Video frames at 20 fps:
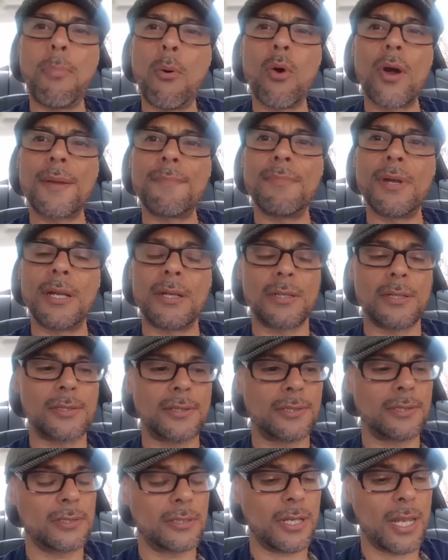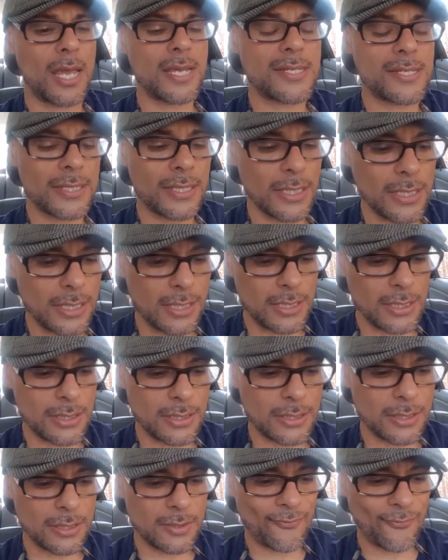My point being is, I've
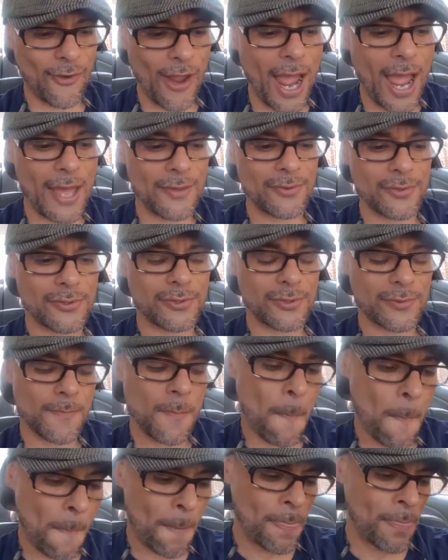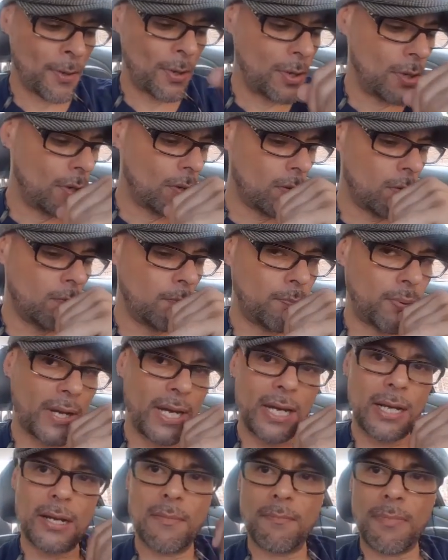seen fathers
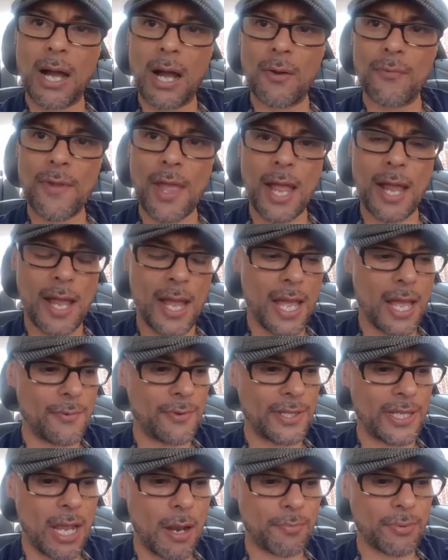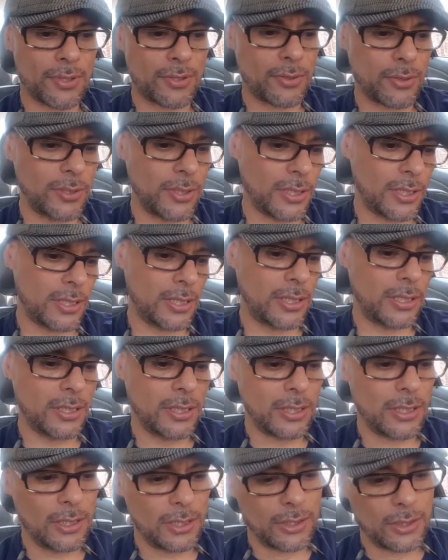complain about not having the
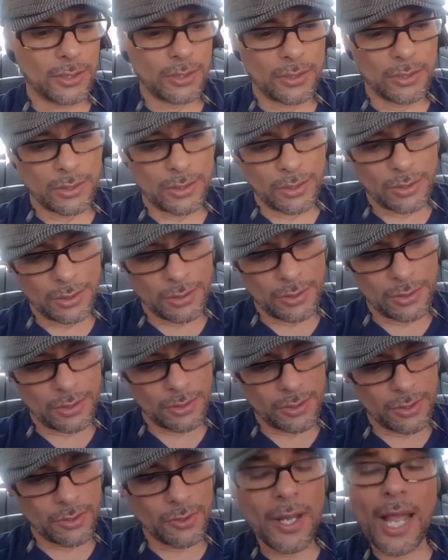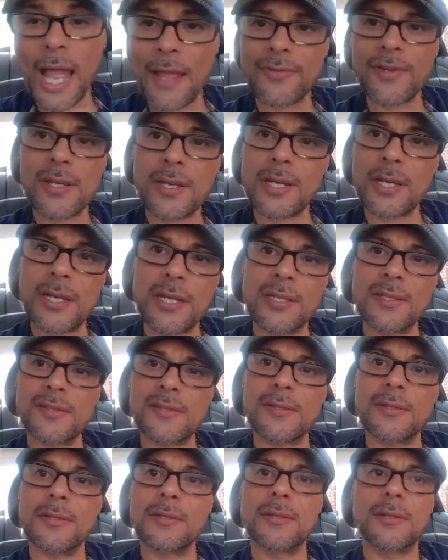opportunity to have the
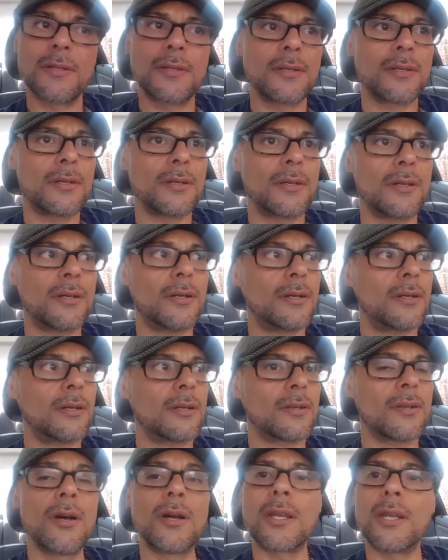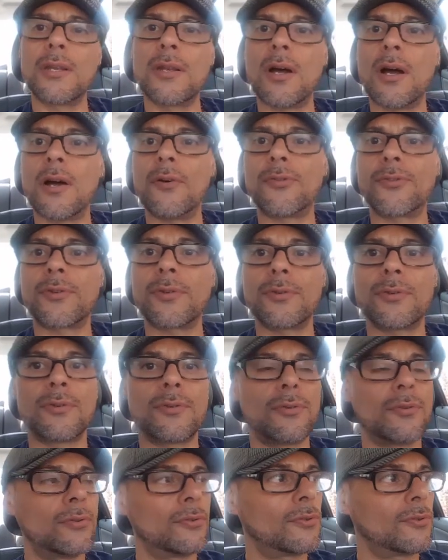kids long
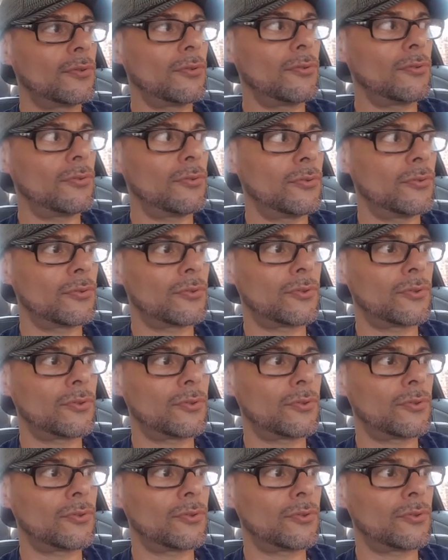enough to